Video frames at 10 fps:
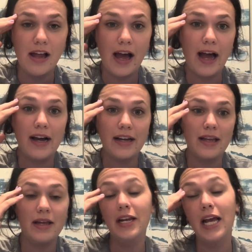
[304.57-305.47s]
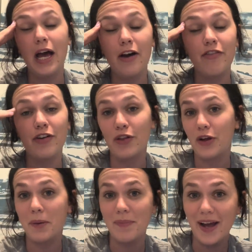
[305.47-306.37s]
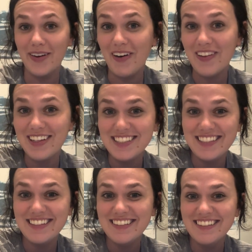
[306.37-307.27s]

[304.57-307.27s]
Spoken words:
I can further my knowledge.